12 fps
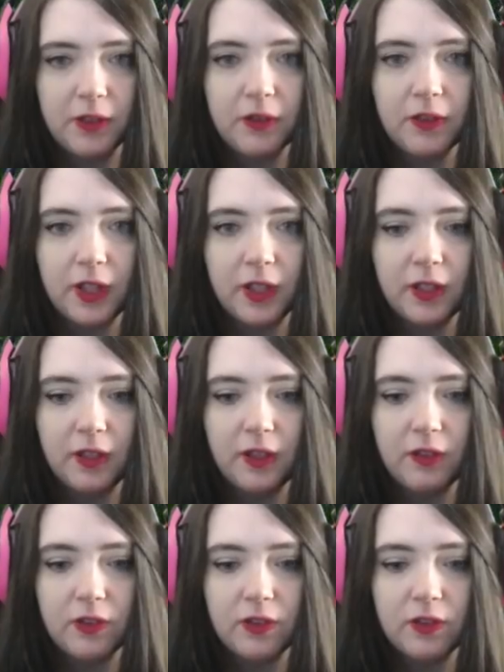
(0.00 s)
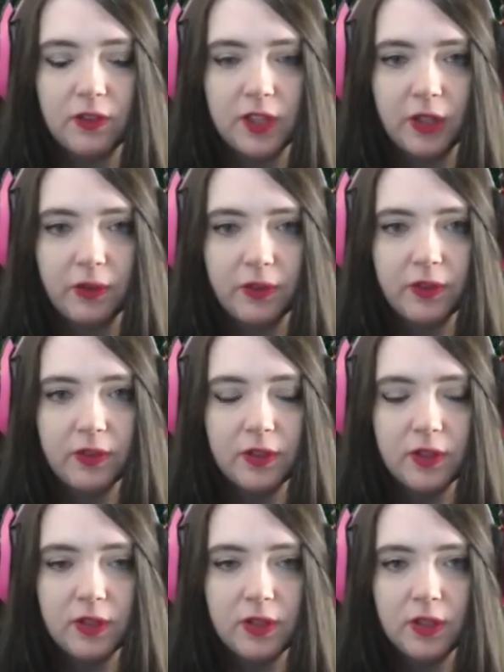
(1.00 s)
because I can at least stealth
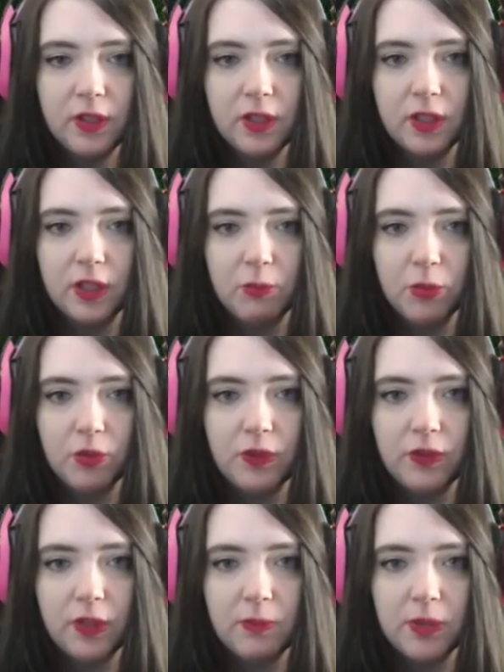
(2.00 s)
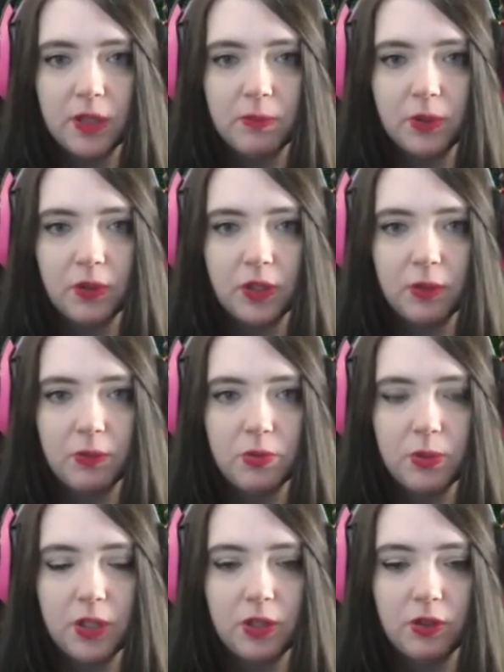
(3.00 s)
and move at the same time. Okay,
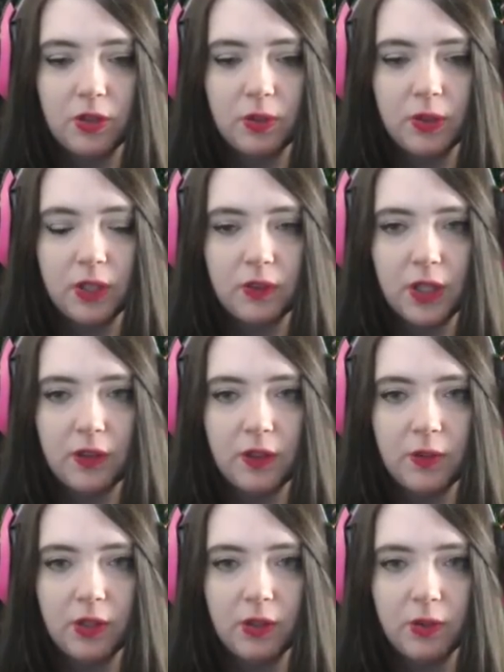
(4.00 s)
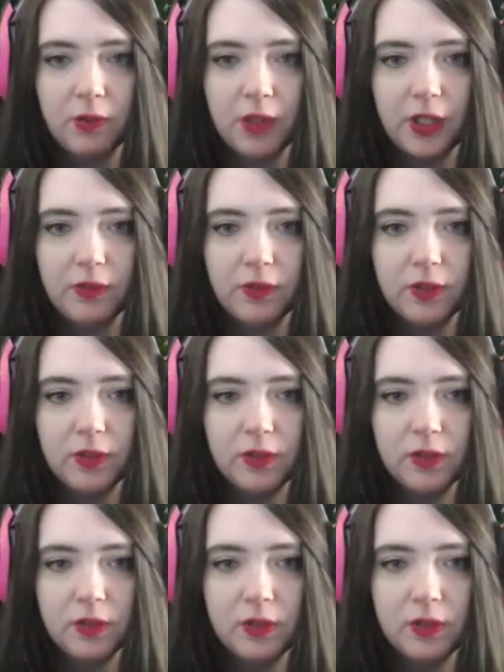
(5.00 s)
which way are you going? Okay, I thought you were gonna go around.